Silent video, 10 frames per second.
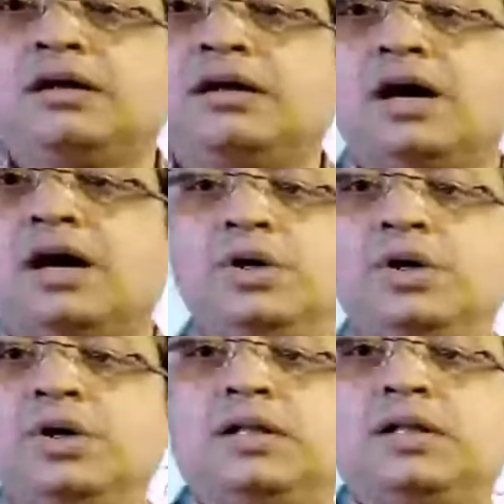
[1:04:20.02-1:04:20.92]

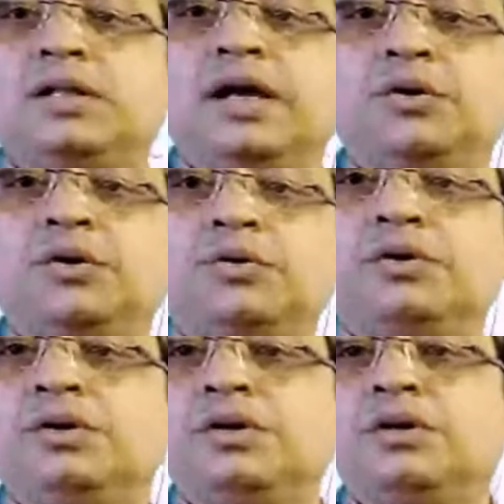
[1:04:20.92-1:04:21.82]
Laboni, thank you.
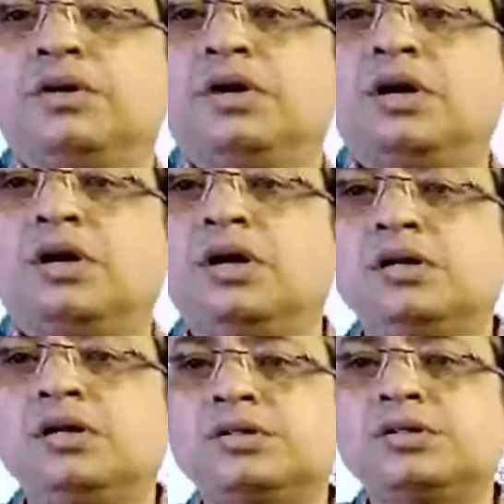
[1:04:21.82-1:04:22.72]

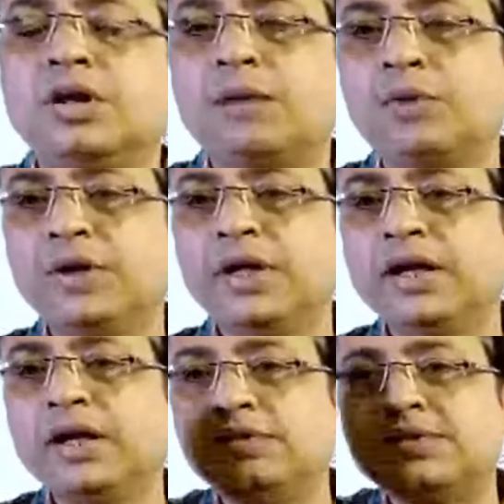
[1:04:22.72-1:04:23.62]
So Laboni
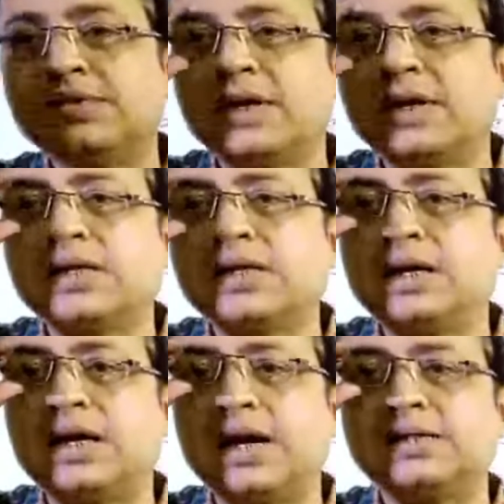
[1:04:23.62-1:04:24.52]
gives the result
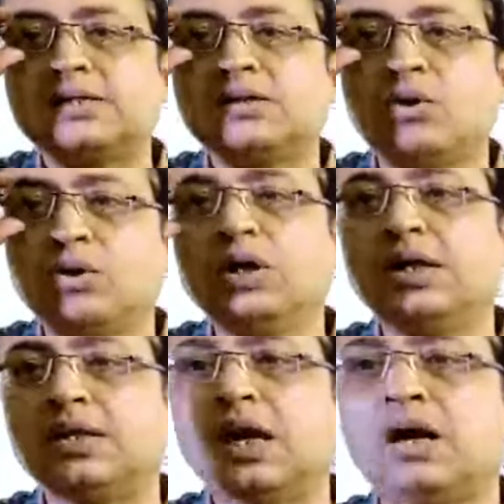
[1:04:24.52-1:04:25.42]
as
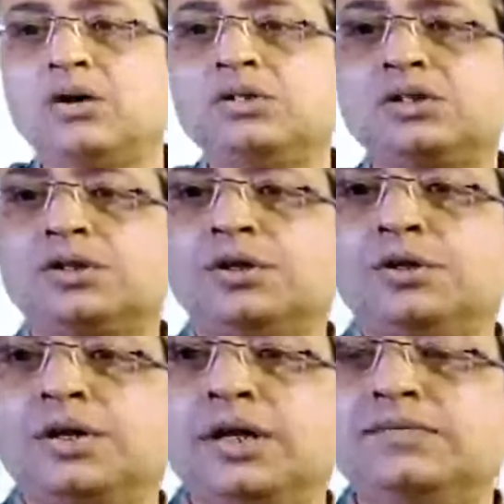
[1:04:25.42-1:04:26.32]
Ankita
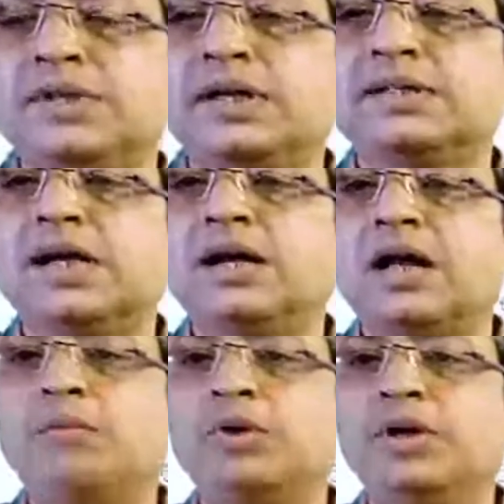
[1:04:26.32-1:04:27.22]
also gives the result.
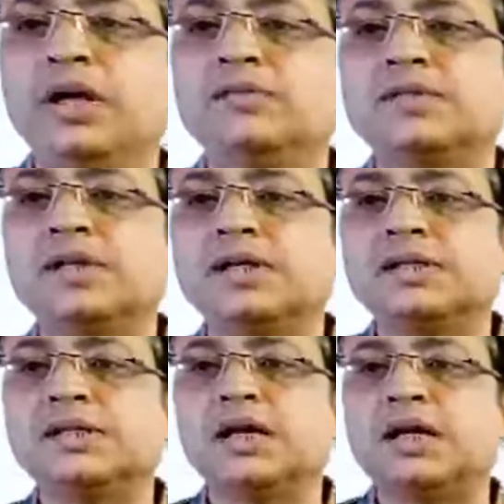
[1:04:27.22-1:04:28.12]
Laboni gives the
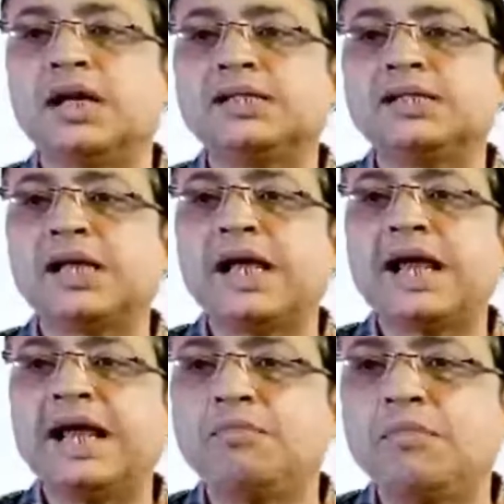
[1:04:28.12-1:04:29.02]
result as
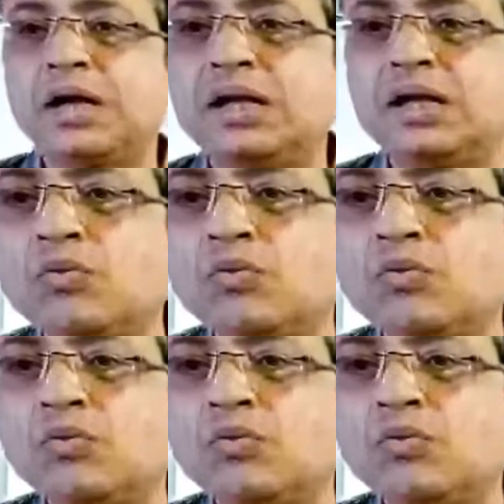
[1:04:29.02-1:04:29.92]
n minus
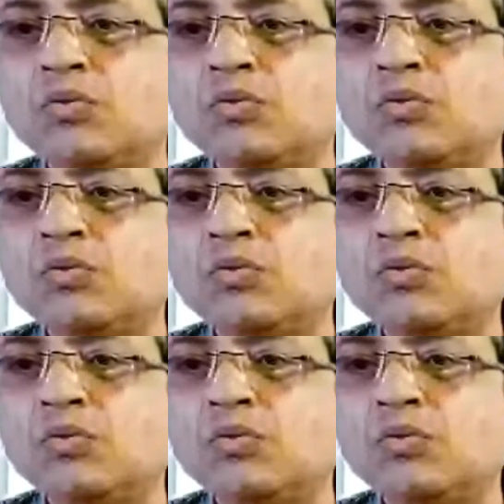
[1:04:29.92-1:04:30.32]
1